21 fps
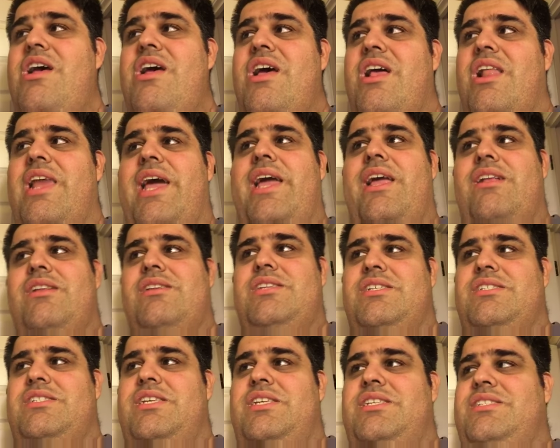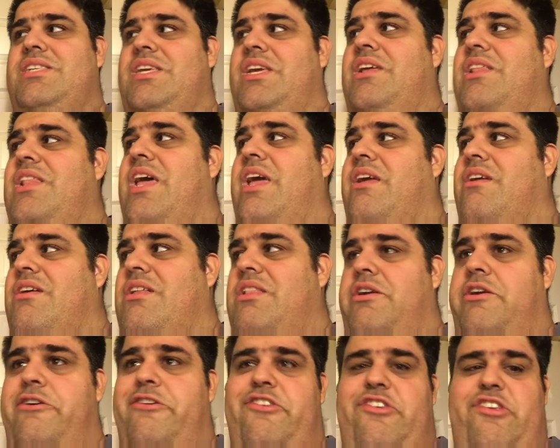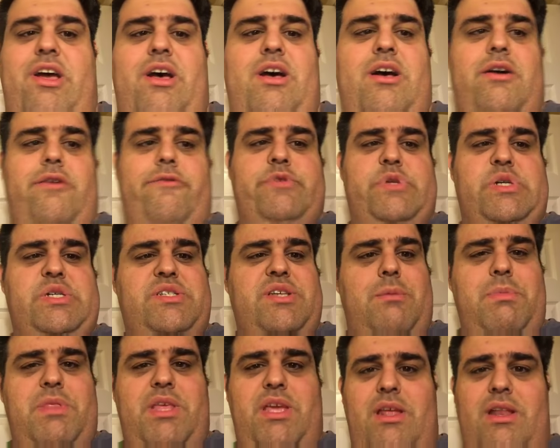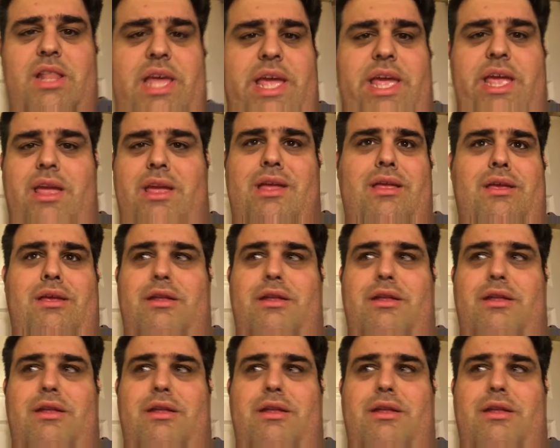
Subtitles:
like does he see like cleared shelves or something? Like,